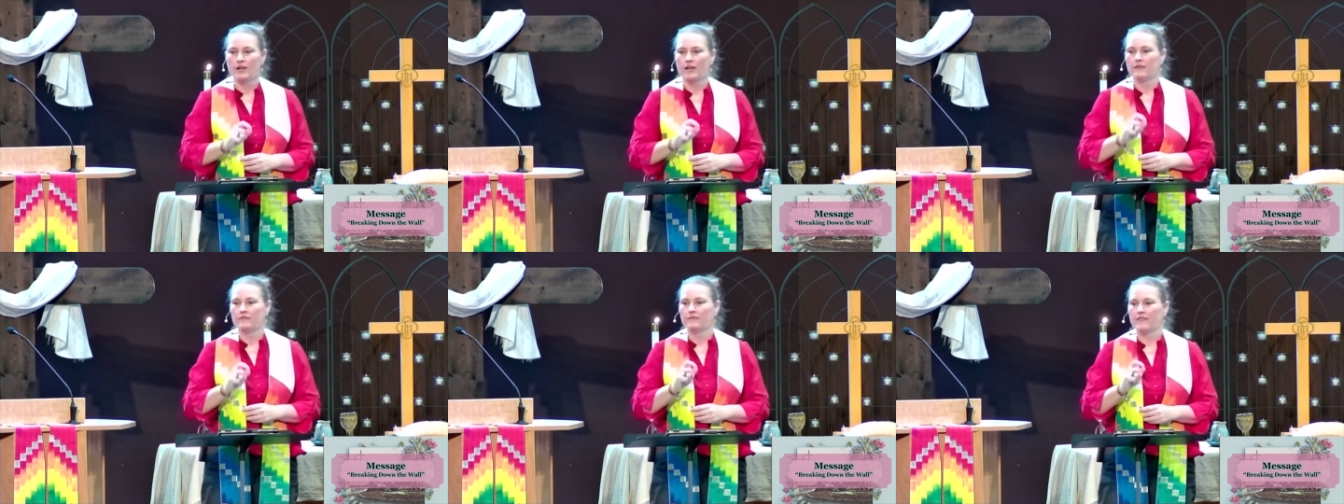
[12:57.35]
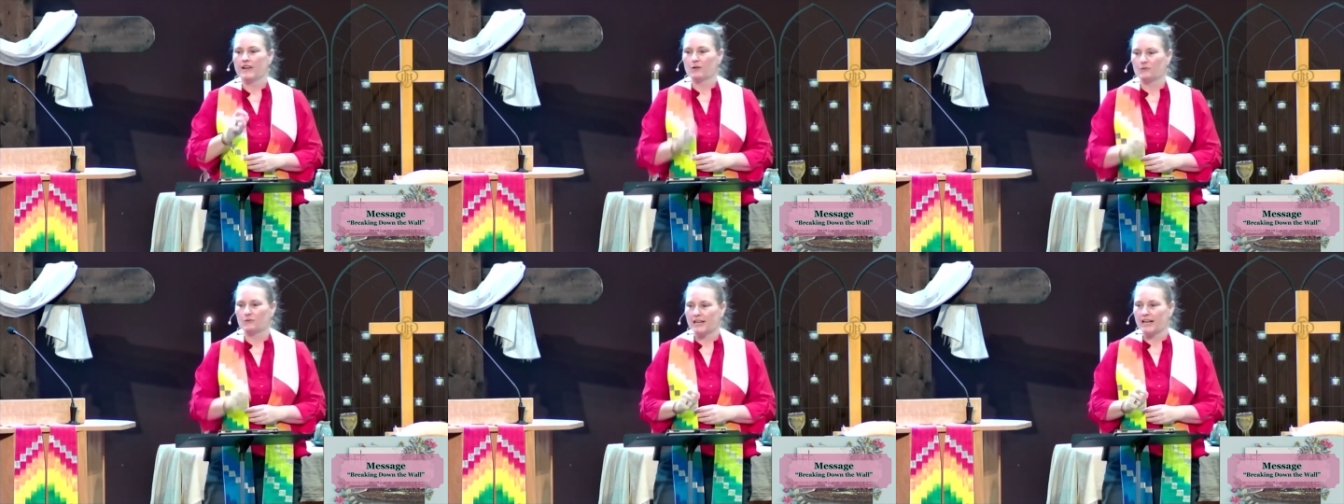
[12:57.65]

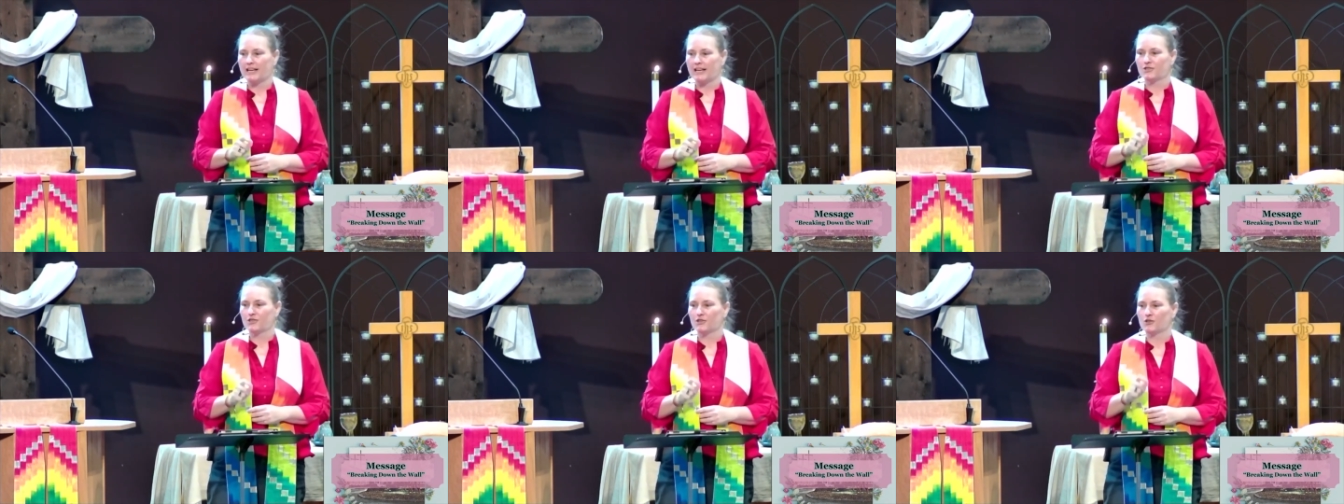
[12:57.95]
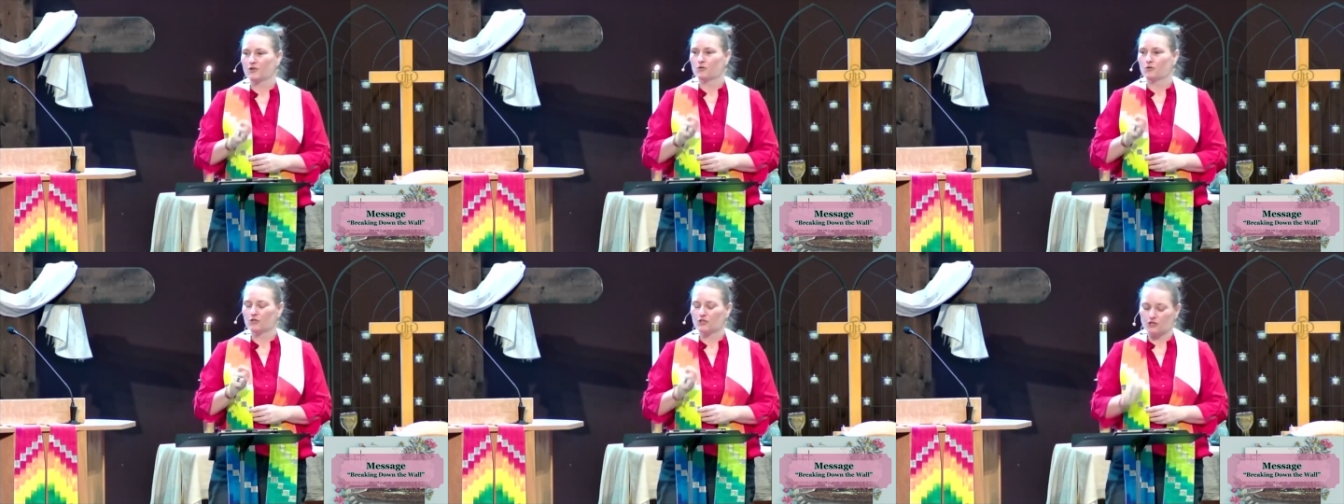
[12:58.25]

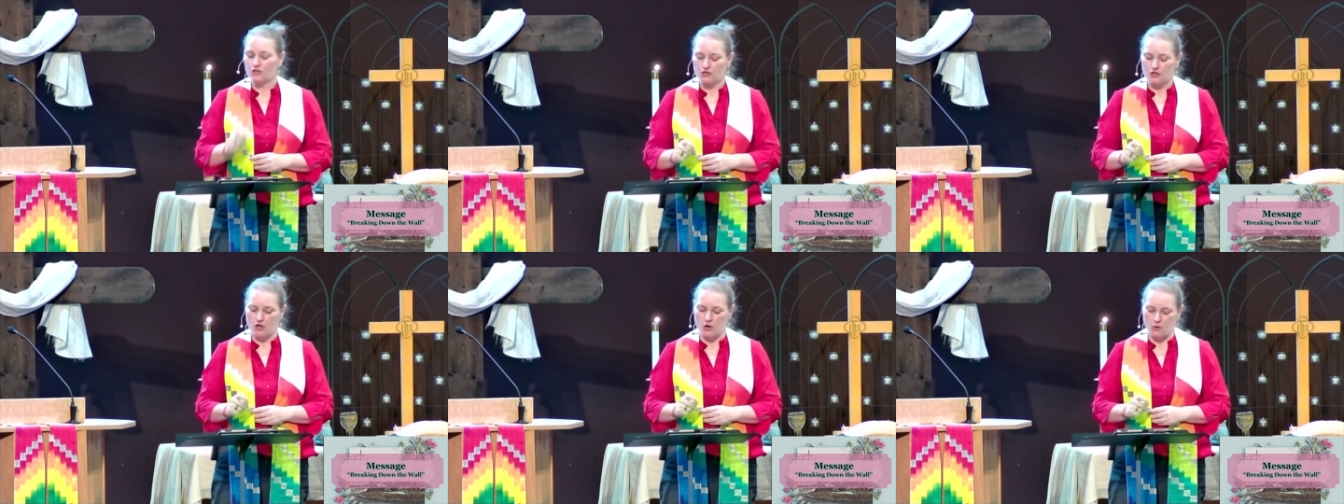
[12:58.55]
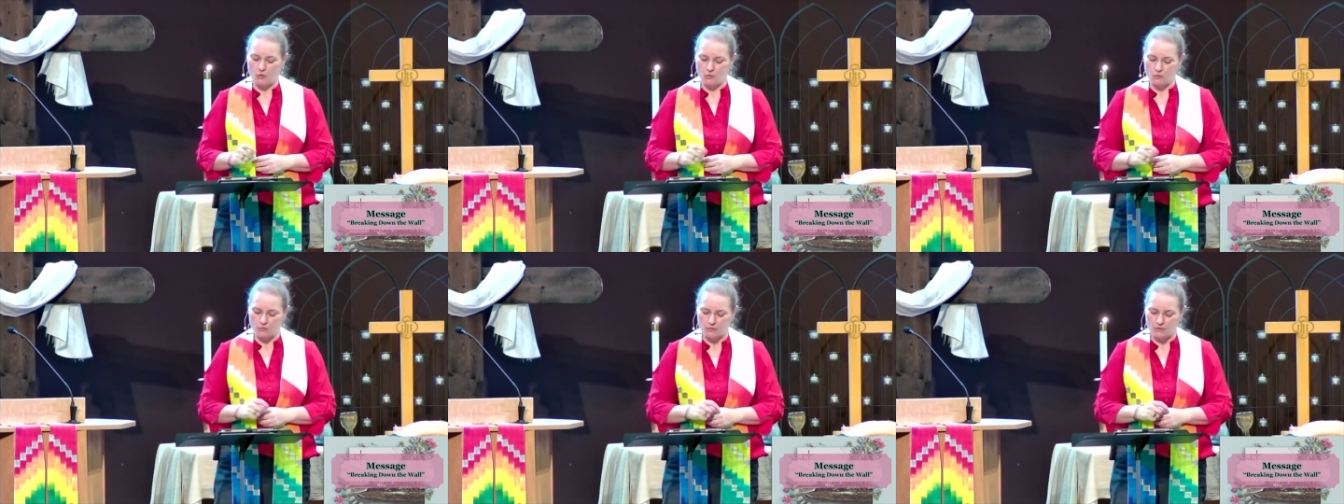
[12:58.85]
foundational
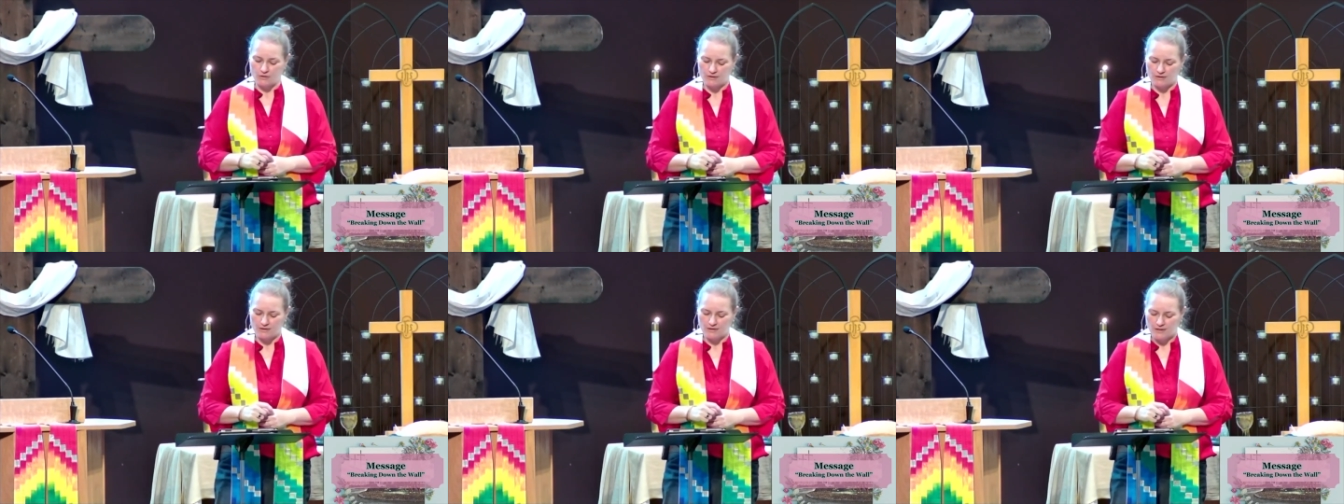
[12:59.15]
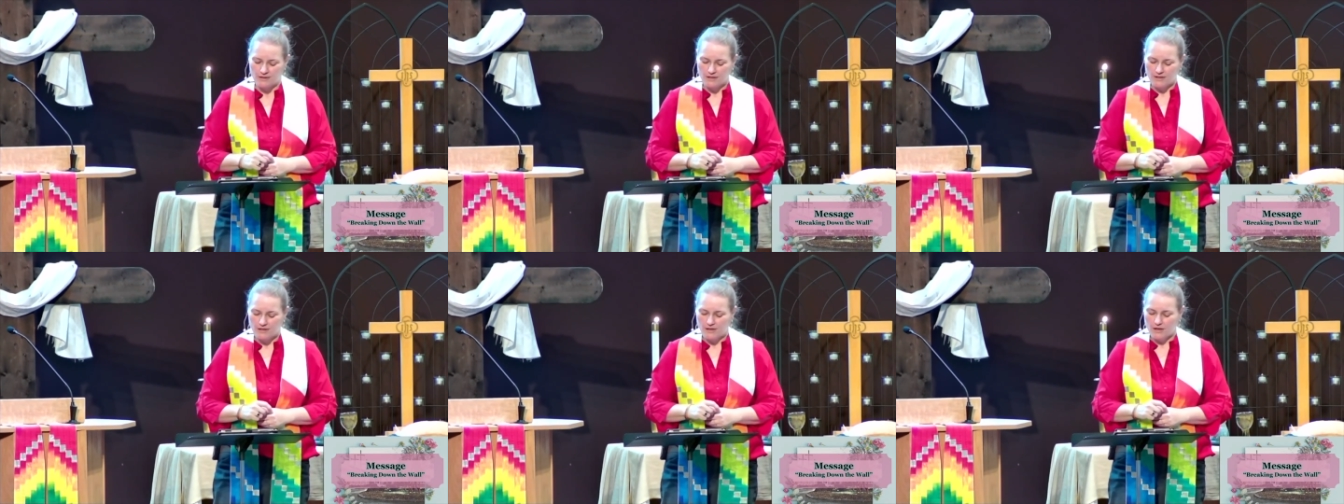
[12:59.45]
stone
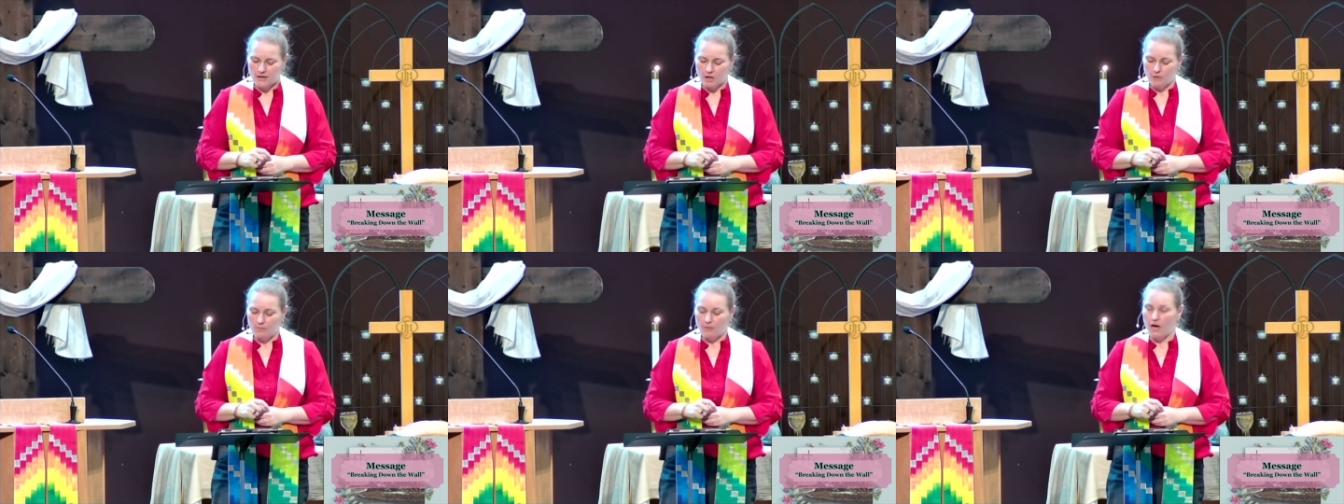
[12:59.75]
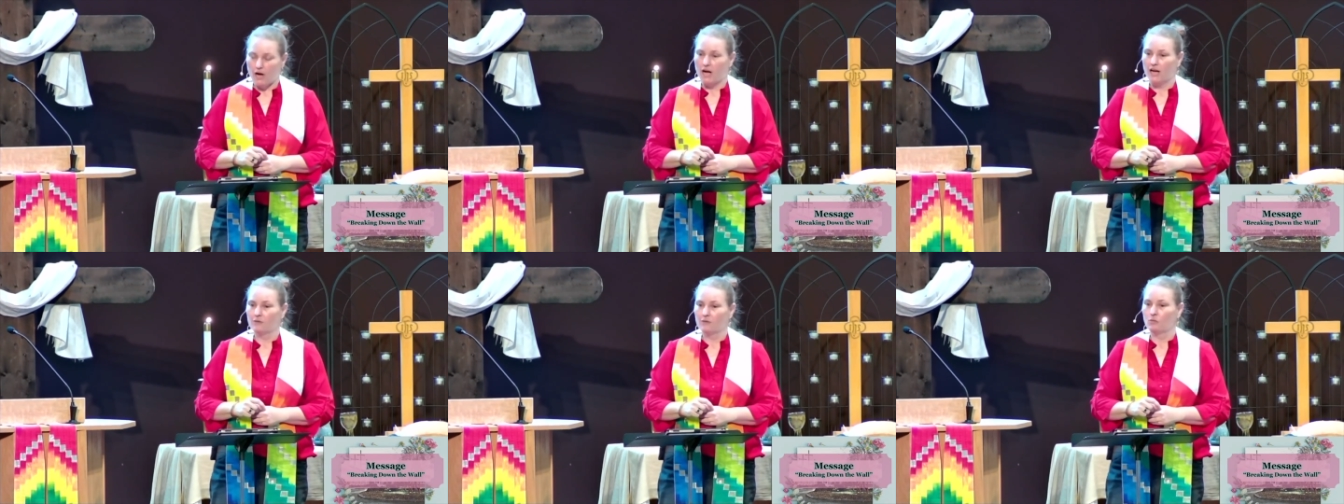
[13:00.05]

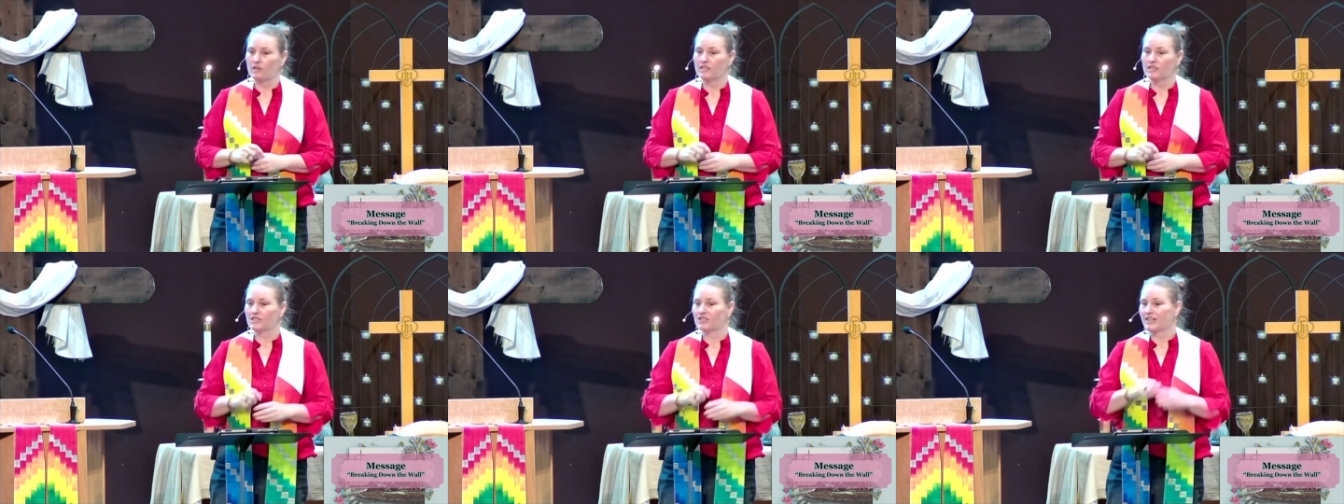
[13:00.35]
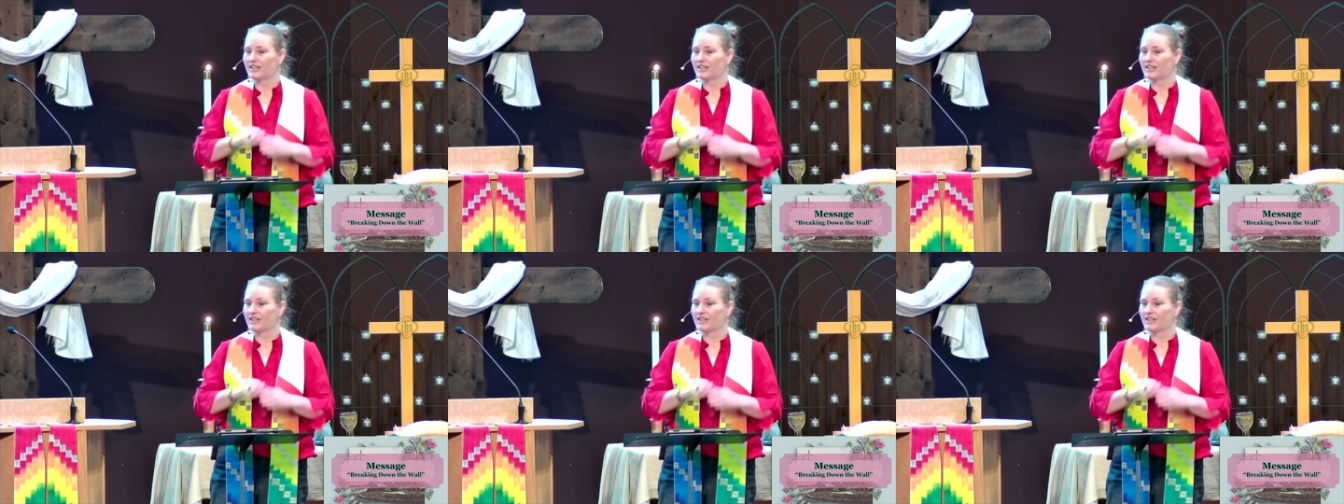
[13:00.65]
upon which the